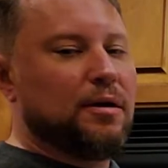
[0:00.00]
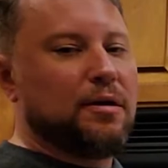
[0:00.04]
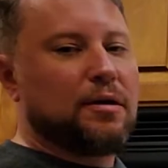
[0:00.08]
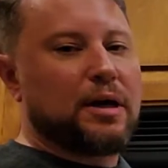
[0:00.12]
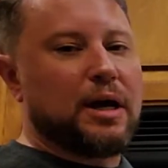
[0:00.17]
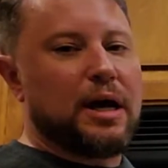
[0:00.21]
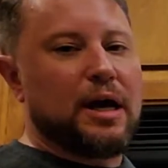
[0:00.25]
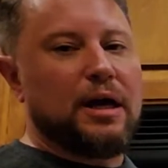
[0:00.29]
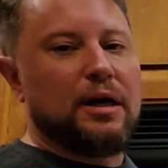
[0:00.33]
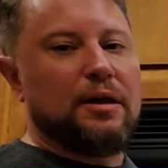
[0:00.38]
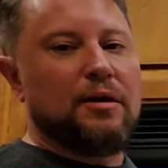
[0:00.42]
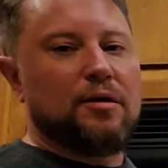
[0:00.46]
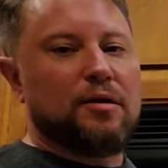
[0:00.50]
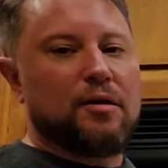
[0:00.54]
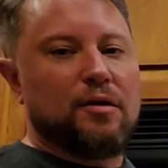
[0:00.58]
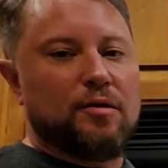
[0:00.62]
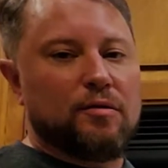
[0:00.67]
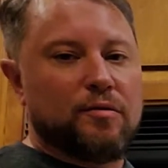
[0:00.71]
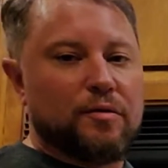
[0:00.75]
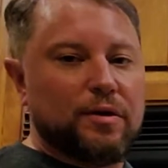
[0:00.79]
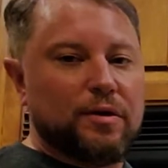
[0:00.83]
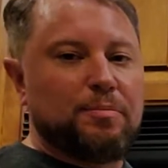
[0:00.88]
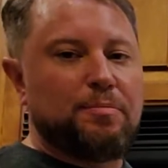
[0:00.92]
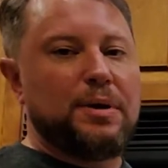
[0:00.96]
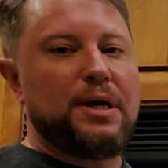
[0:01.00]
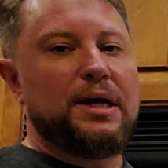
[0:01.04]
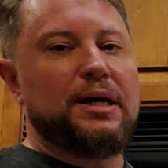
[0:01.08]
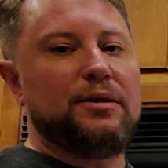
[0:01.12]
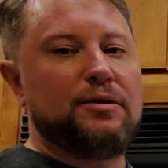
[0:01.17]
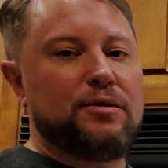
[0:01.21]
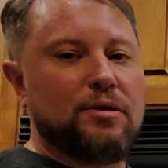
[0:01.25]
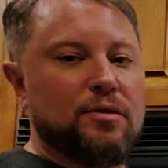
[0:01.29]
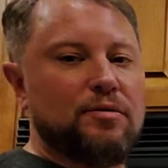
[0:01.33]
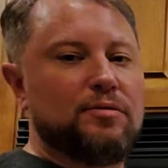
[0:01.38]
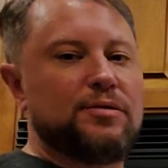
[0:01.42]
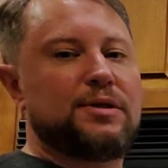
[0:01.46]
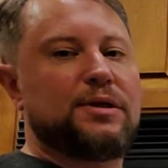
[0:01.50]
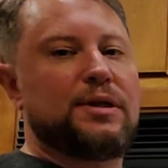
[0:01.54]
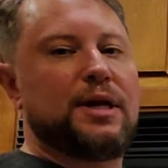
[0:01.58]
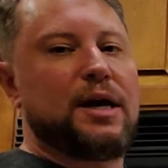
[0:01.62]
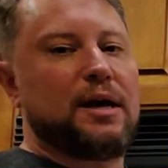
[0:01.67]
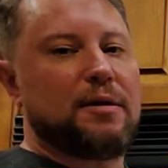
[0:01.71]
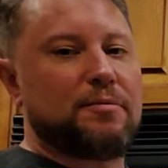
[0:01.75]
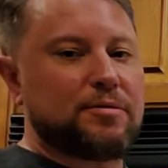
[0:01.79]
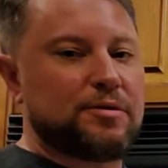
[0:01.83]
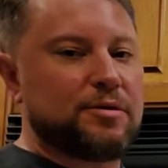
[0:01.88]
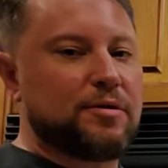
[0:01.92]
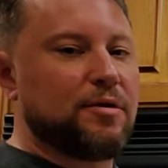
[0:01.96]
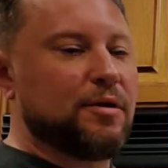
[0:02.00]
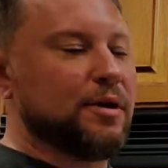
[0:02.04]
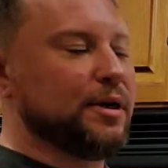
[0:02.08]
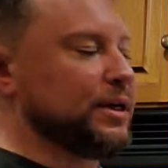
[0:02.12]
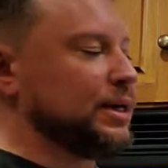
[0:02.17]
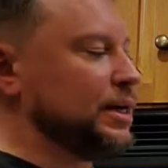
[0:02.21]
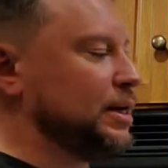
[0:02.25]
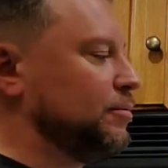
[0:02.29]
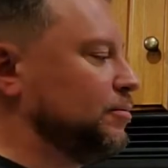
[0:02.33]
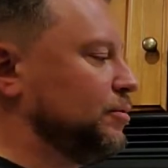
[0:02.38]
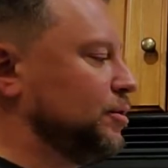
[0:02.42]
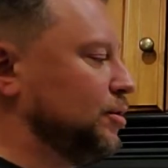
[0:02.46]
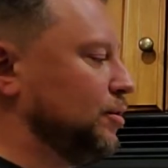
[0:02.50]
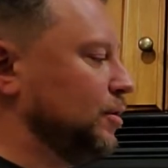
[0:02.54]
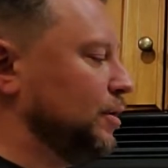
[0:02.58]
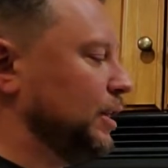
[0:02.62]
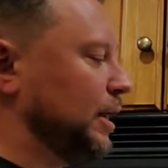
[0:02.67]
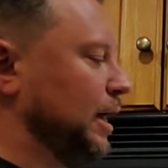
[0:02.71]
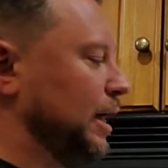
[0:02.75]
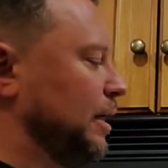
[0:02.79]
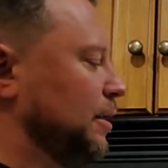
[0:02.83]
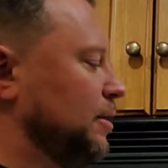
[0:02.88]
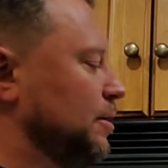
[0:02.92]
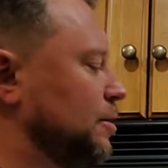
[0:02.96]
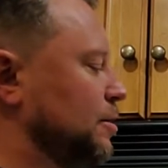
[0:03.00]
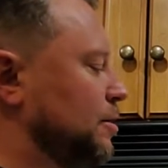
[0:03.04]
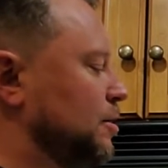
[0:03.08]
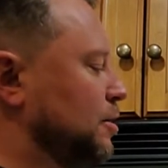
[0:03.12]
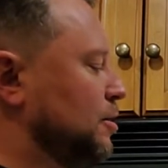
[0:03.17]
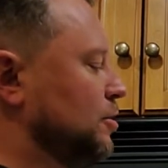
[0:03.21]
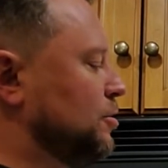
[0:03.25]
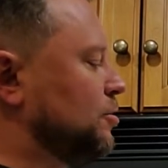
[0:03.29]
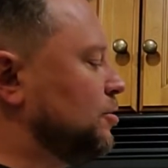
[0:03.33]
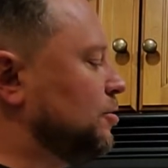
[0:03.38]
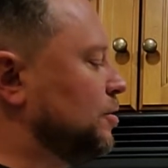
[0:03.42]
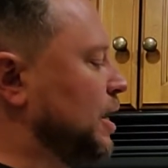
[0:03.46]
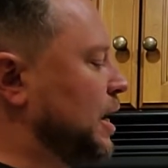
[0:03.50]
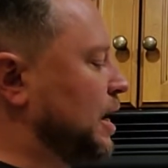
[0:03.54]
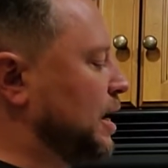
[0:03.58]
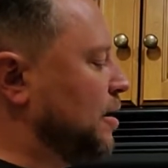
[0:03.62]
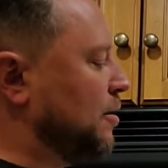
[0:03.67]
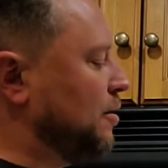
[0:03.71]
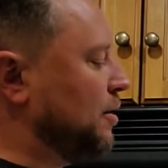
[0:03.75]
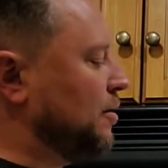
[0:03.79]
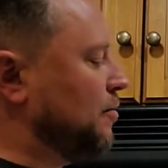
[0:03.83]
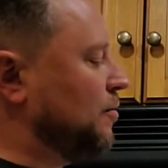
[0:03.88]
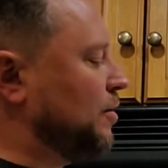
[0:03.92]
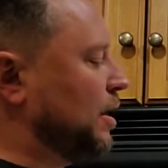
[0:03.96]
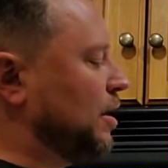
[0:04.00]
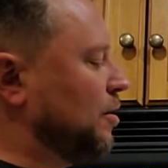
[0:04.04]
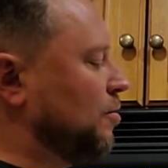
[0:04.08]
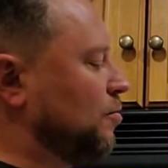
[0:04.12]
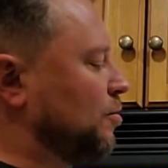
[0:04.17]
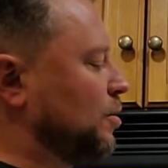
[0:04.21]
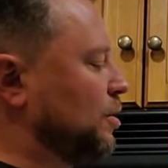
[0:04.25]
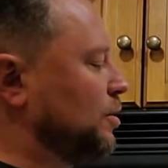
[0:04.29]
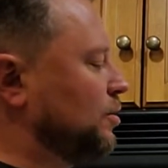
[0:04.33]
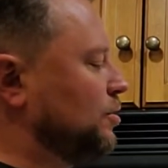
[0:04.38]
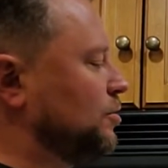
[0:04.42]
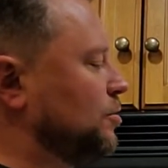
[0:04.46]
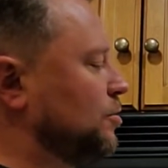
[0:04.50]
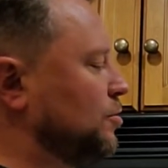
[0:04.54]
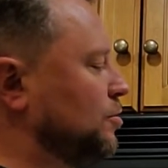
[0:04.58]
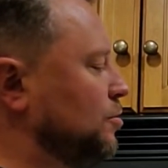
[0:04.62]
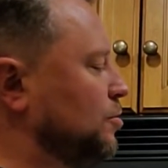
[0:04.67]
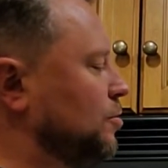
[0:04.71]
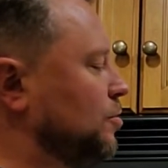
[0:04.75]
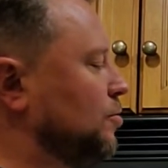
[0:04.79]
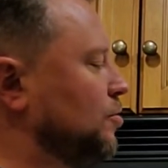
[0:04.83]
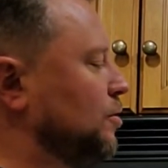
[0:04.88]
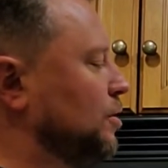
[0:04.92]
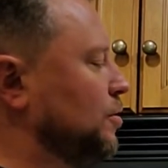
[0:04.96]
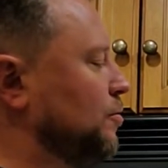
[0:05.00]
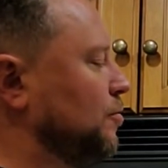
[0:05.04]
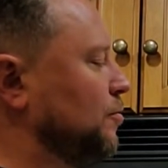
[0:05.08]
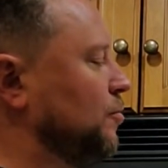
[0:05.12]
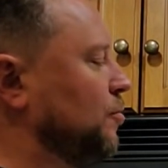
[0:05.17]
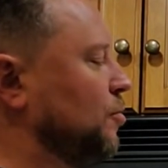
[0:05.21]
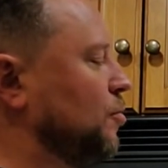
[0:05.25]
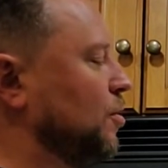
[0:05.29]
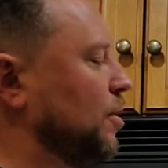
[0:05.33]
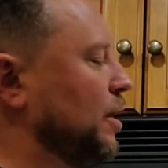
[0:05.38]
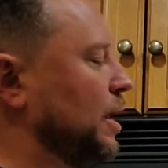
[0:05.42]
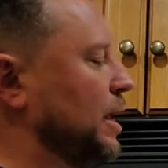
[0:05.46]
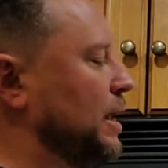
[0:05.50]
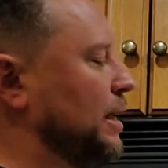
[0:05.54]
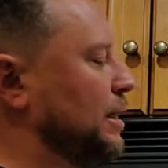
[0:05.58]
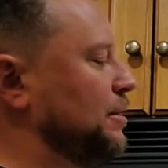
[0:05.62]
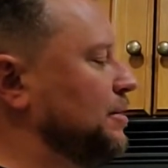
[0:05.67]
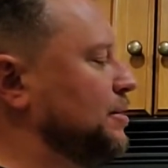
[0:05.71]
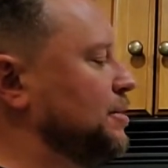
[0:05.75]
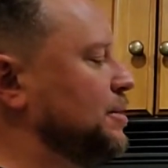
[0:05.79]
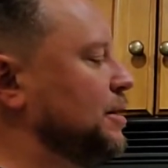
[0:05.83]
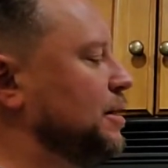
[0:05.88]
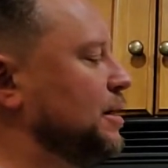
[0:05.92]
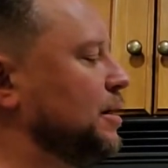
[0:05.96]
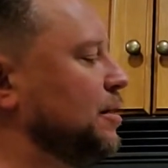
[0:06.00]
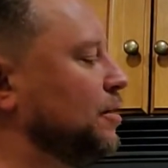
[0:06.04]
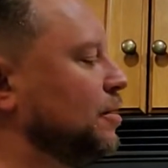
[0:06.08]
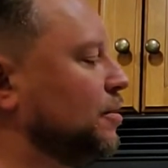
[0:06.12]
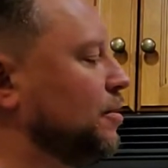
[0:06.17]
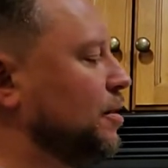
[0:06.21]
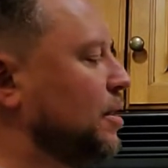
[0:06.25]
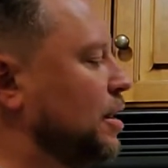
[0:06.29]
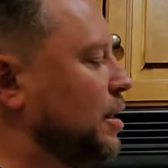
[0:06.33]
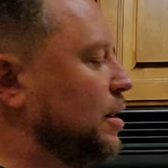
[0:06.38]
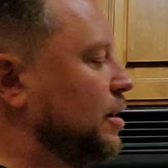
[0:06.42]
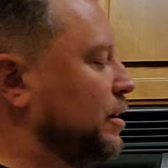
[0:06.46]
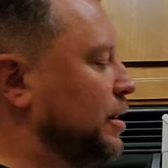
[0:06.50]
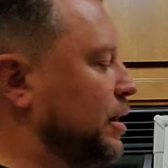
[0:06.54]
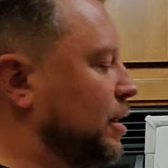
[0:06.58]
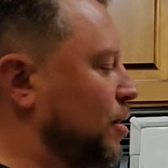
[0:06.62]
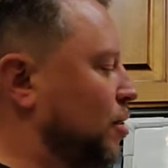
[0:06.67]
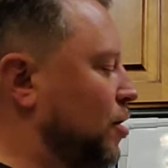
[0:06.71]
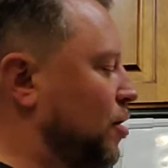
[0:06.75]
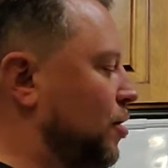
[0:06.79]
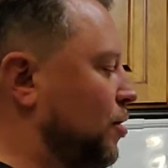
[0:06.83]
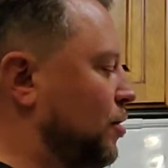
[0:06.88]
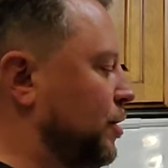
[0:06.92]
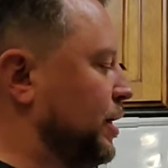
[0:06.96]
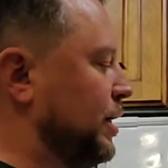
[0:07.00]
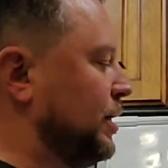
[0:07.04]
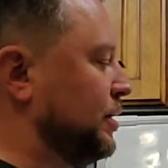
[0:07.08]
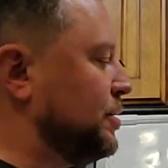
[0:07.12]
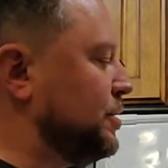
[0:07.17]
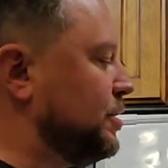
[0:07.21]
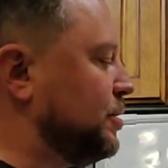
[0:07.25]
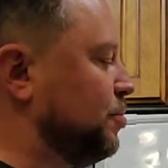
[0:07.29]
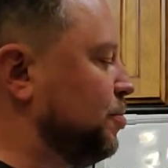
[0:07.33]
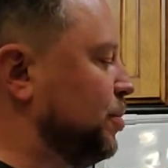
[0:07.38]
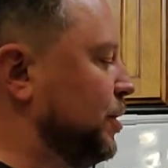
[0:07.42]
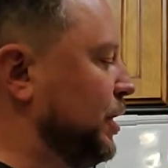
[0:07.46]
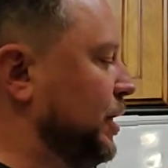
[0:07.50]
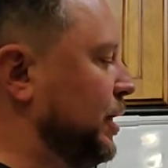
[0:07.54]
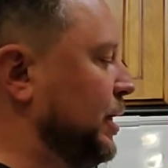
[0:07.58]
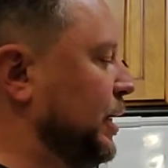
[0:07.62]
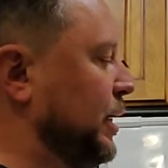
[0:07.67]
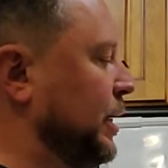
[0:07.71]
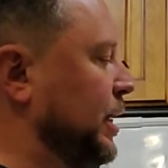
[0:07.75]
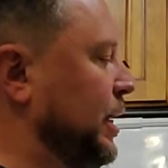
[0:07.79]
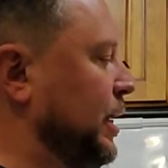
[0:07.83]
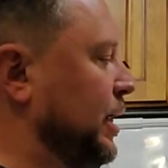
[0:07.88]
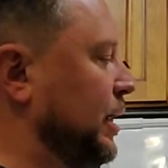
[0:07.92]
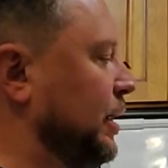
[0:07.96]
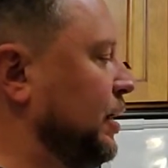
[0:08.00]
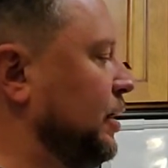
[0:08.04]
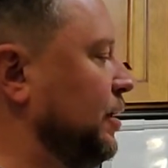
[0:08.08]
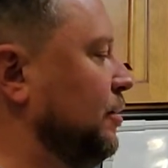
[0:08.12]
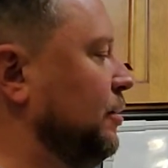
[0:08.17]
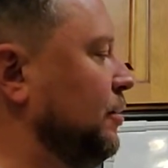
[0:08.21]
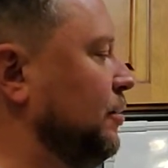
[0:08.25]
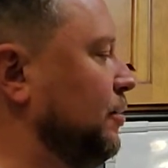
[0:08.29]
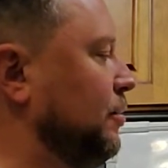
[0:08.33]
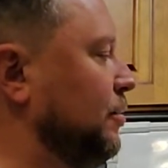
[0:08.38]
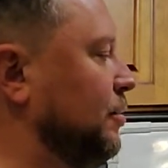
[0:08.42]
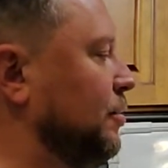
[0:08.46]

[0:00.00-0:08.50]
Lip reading: Okay, and they're going to repeat those steps. They're going to keep doing that. So now they've got 1, 2, 3, 4 ends here that all get split again,